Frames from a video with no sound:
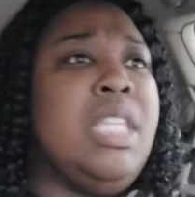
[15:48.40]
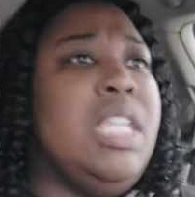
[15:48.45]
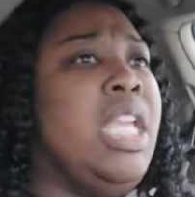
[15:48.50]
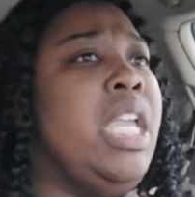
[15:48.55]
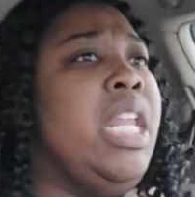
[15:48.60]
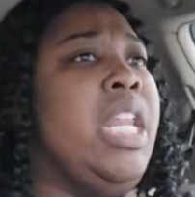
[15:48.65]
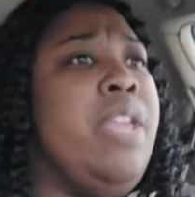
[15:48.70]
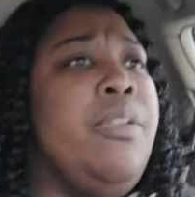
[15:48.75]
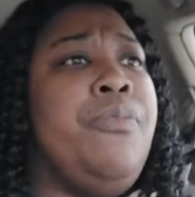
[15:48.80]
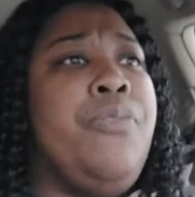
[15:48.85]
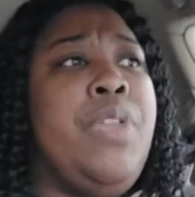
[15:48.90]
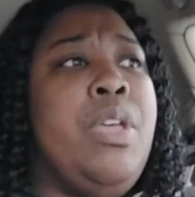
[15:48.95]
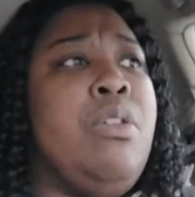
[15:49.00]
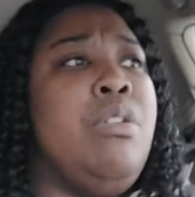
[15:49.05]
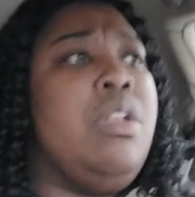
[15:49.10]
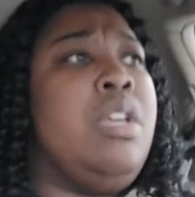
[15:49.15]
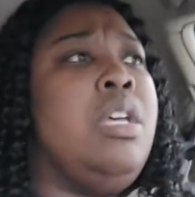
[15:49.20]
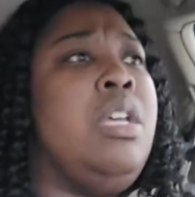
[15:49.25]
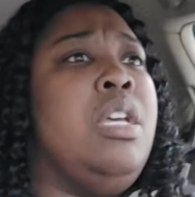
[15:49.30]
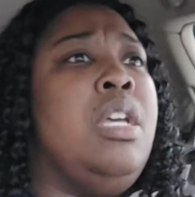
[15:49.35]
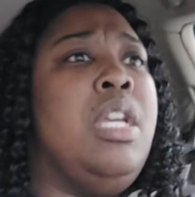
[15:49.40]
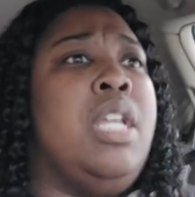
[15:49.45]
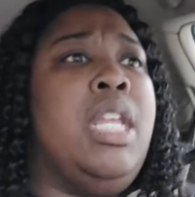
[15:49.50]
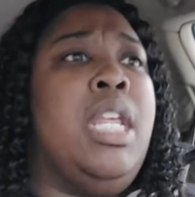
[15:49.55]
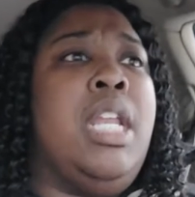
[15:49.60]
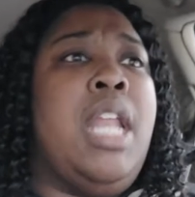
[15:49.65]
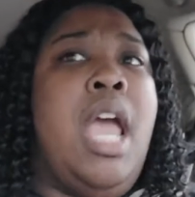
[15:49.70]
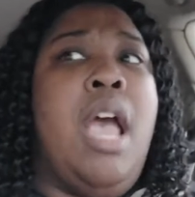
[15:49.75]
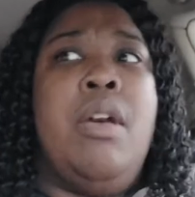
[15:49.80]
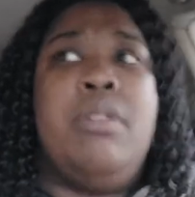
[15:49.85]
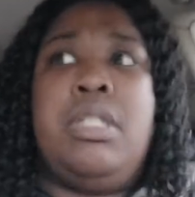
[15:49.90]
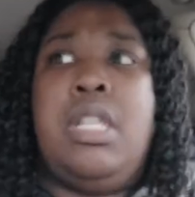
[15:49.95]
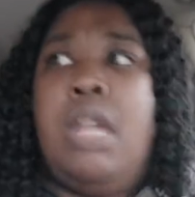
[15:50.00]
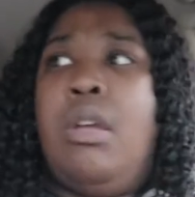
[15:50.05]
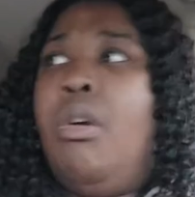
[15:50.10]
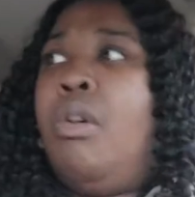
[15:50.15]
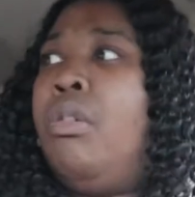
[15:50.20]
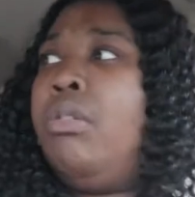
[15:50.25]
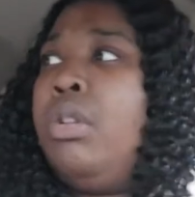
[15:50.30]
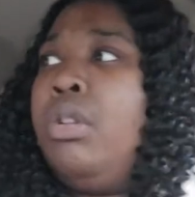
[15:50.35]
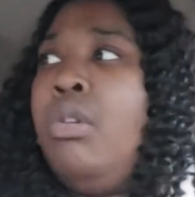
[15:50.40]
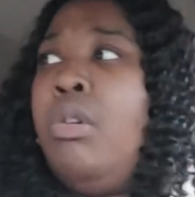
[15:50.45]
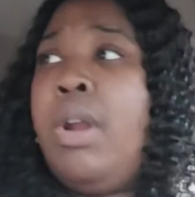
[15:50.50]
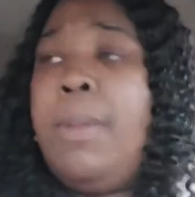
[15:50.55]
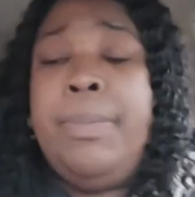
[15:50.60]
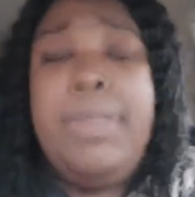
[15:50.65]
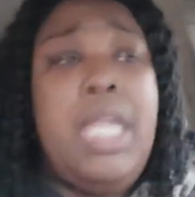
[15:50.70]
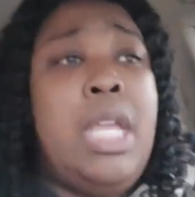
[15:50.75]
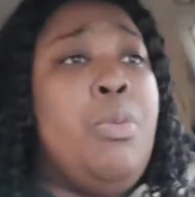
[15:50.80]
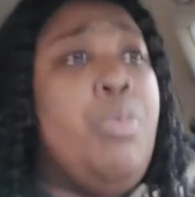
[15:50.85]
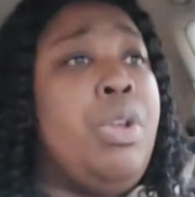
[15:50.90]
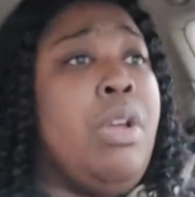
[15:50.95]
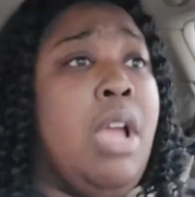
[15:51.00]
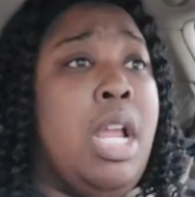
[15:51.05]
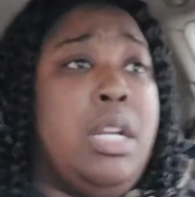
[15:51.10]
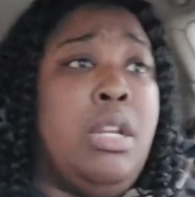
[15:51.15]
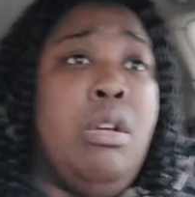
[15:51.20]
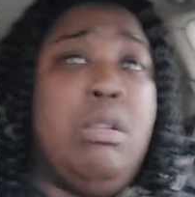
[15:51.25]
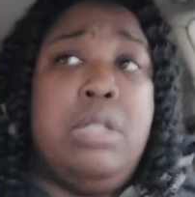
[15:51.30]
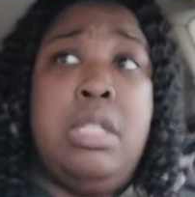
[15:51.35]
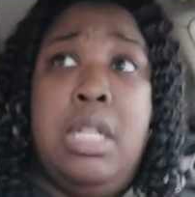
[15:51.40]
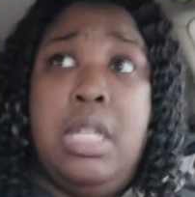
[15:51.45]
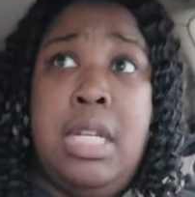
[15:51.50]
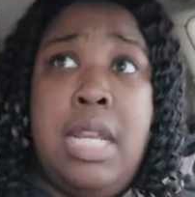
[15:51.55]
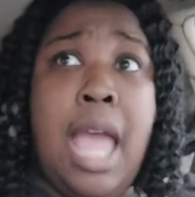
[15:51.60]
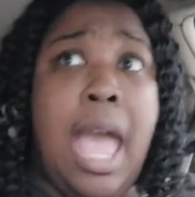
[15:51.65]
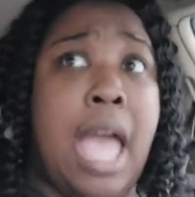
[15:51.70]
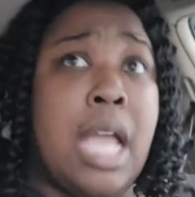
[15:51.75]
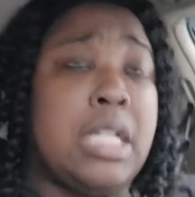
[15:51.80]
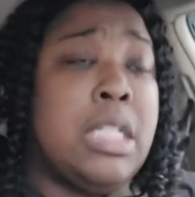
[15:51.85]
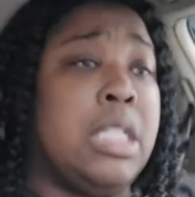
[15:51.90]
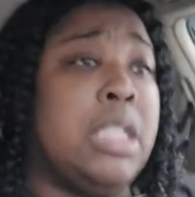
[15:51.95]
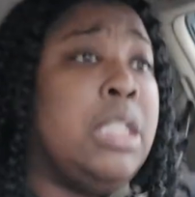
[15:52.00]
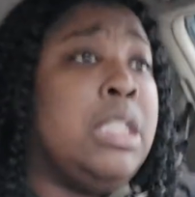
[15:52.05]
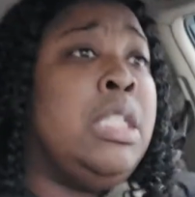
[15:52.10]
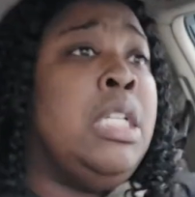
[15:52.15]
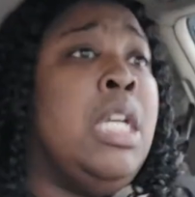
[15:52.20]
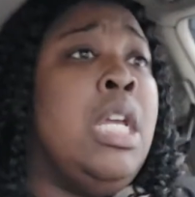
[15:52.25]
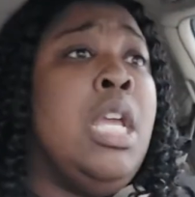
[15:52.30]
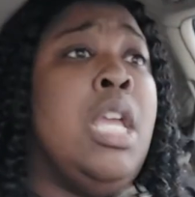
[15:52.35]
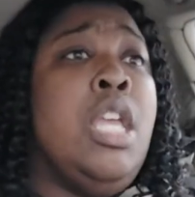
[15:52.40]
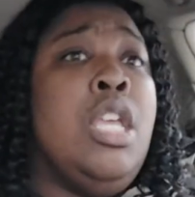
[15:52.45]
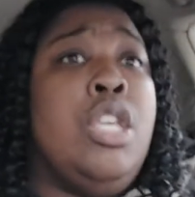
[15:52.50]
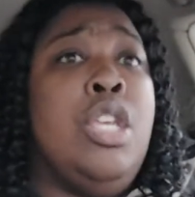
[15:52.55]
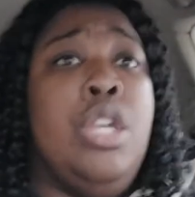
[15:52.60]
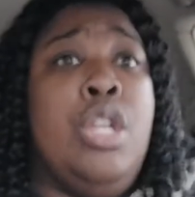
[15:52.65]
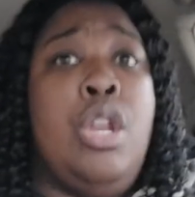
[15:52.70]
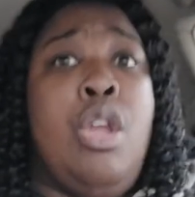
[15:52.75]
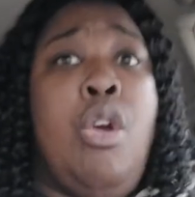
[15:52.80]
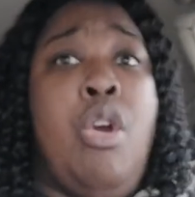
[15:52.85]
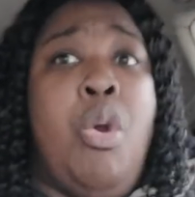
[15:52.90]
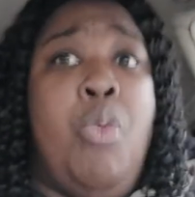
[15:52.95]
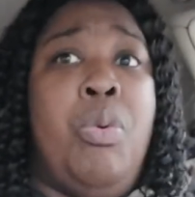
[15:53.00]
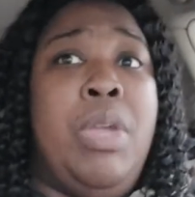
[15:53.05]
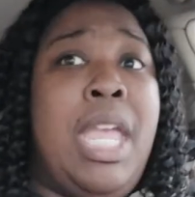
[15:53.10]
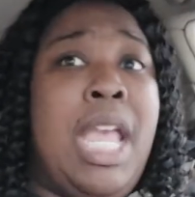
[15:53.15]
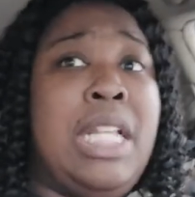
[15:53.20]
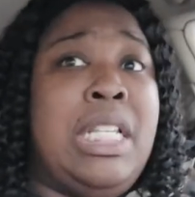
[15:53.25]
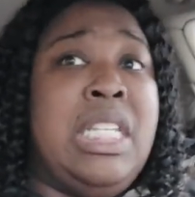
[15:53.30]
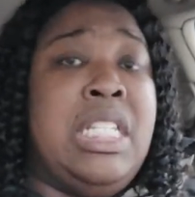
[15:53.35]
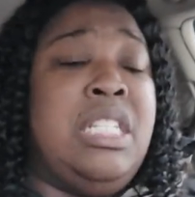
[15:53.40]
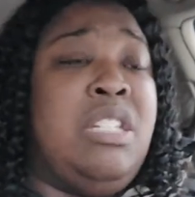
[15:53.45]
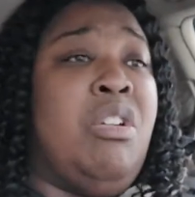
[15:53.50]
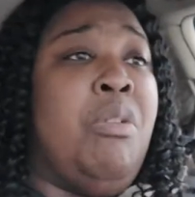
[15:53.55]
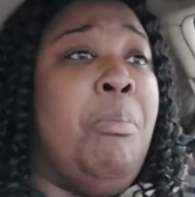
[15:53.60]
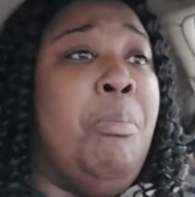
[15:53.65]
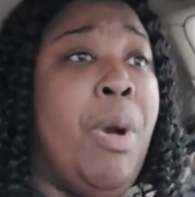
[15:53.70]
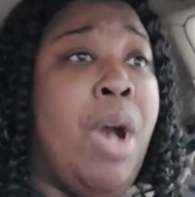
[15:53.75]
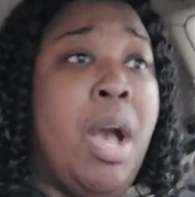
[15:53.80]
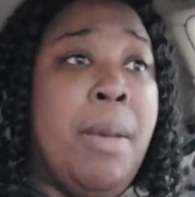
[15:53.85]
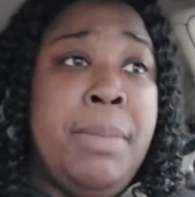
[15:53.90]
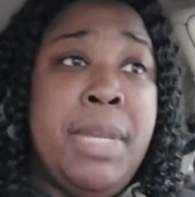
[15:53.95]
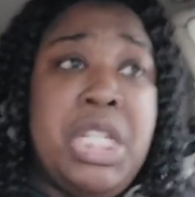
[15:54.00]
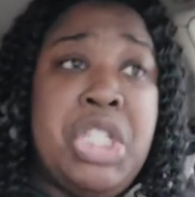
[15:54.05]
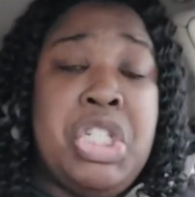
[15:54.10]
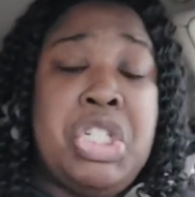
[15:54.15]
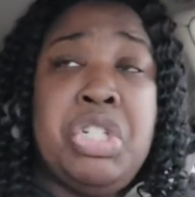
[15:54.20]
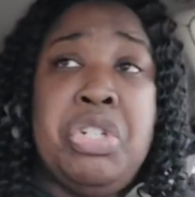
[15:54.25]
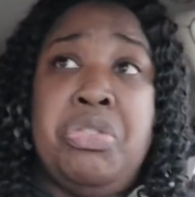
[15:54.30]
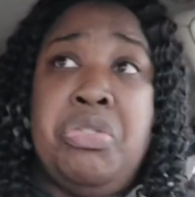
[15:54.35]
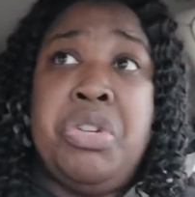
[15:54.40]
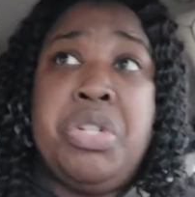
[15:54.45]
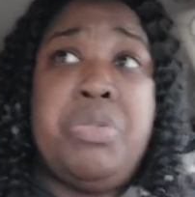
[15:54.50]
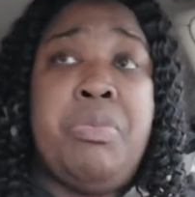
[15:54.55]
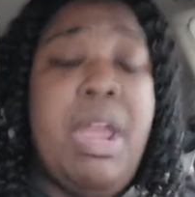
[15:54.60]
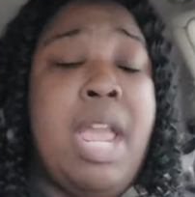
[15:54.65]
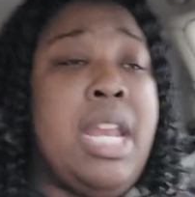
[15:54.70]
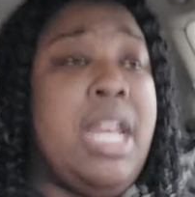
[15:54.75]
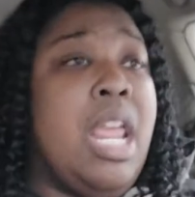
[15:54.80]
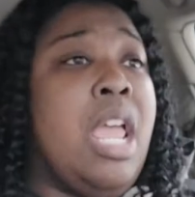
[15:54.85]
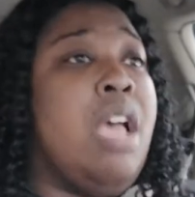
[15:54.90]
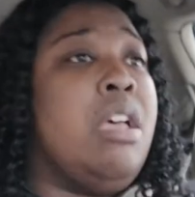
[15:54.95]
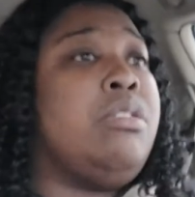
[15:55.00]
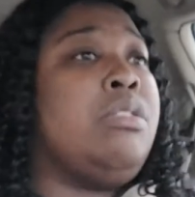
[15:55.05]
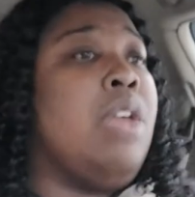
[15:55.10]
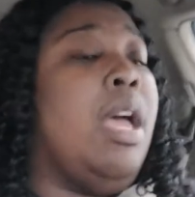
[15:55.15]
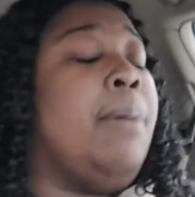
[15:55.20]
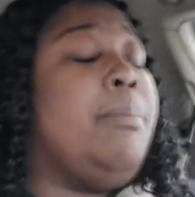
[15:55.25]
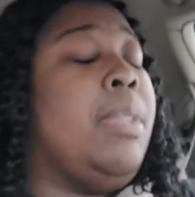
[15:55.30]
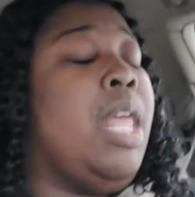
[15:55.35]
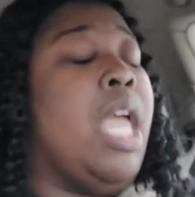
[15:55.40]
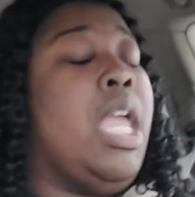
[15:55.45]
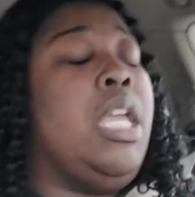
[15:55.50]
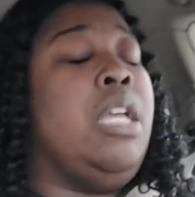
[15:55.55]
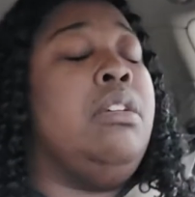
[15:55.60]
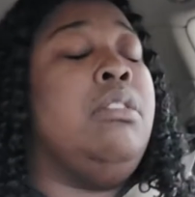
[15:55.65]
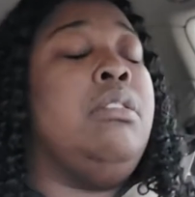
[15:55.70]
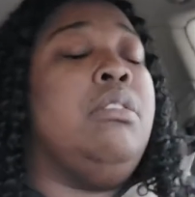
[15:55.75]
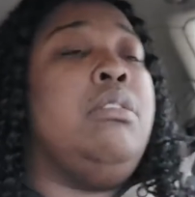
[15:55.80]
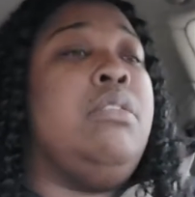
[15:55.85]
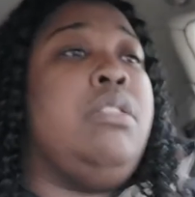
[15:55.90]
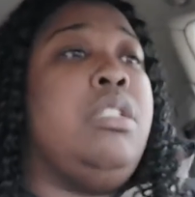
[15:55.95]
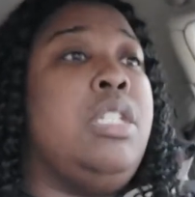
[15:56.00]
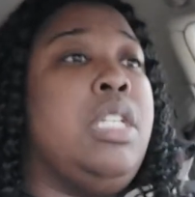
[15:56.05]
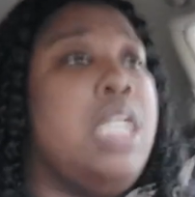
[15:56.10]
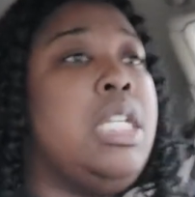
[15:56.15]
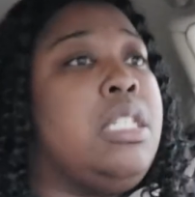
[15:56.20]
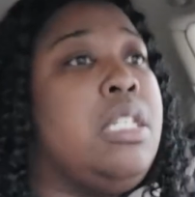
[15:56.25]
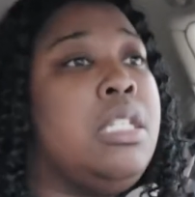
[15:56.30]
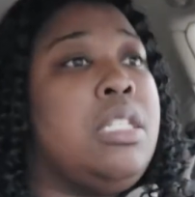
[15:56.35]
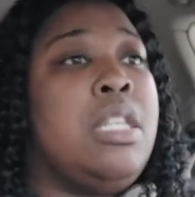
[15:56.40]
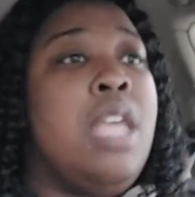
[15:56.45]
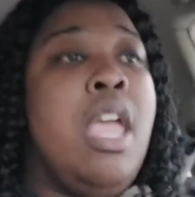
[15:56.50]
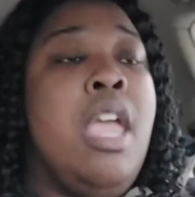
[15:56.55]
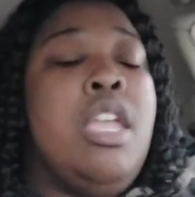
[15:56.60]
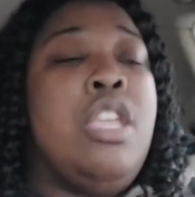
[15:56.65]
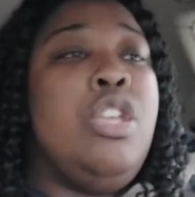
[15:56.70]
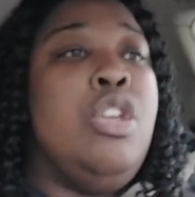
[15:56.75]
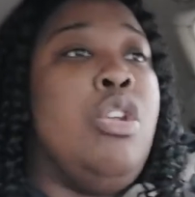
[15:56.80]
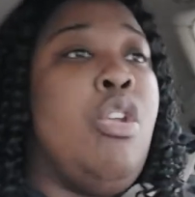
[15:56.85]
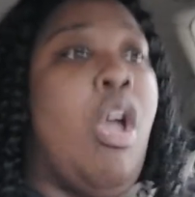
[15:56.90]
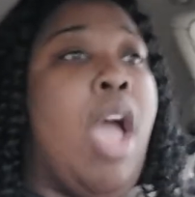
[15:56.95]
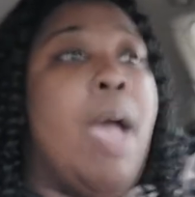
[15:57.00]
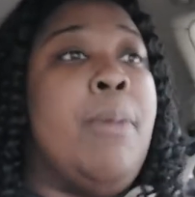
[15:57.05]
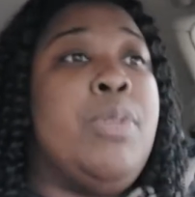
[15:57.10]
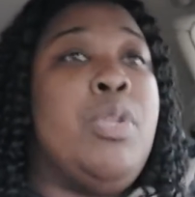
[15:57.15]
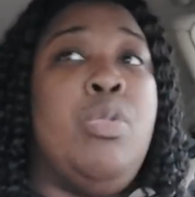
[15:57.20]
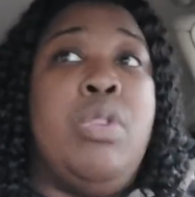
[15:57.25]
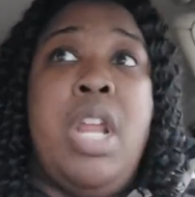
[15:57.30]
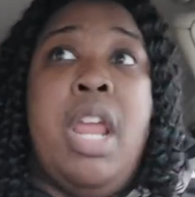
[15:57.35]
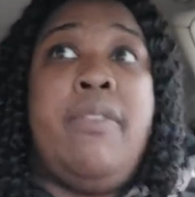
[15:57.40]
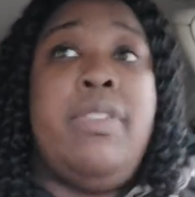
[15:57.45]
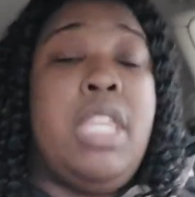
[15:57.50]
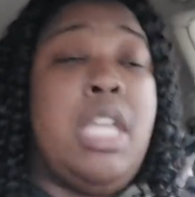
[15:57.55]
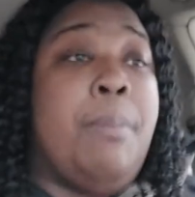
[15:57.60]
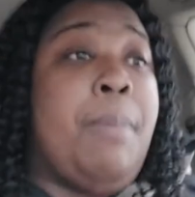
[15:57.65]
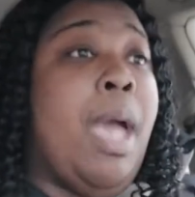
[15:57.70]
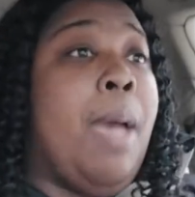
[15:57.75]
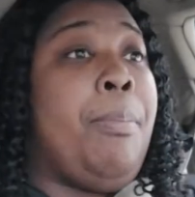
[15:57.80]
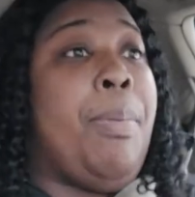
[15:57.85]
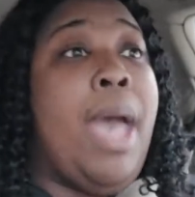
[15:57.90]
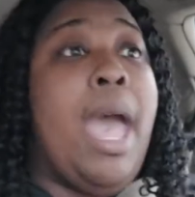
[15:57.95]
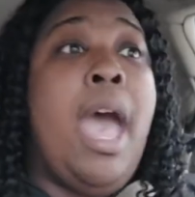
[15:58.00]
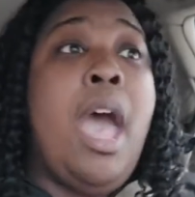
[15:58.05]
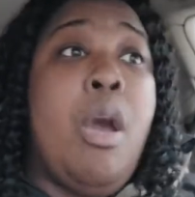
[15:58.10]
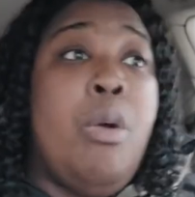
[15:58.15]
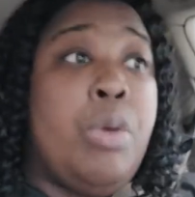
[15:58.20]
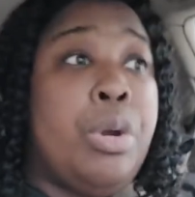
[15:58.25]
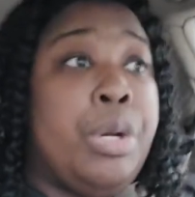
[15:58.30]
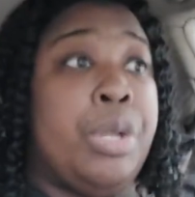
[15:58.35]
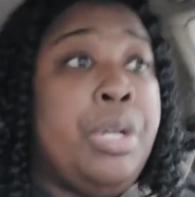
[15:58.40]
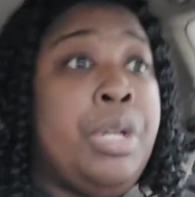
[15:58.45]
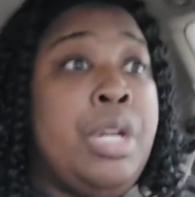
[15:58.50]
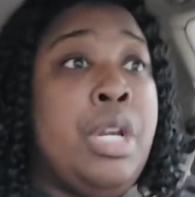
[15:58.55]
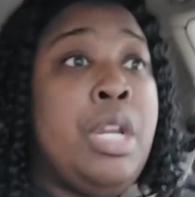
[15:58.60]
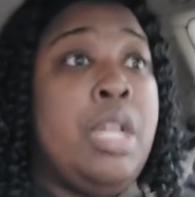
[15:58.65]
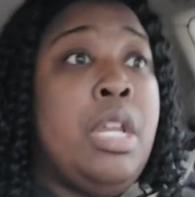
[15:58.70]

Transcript: he didn't feel good, and I was like, oh Lord, I'm thinking we're gonna have to go to the doctor, you know, and we got this little bum insurance right now. So I'm like, oh Jesus, you know, I'm doing everything in my power.